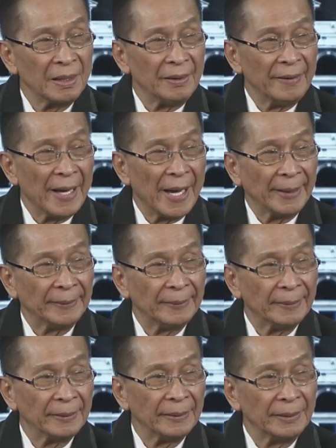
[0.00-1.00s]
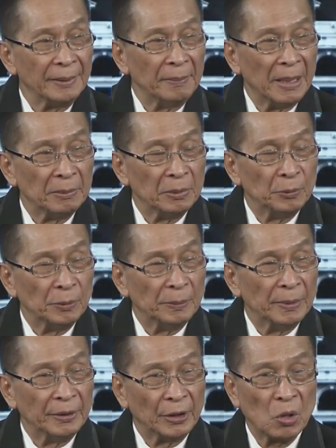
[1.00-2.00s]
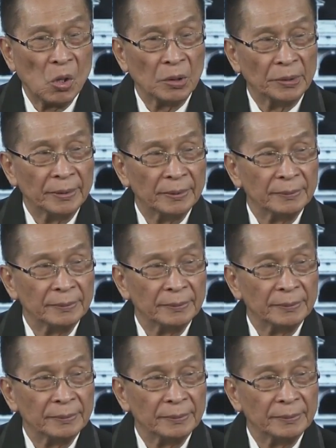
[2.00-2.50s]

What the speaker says: that the memo will be recalled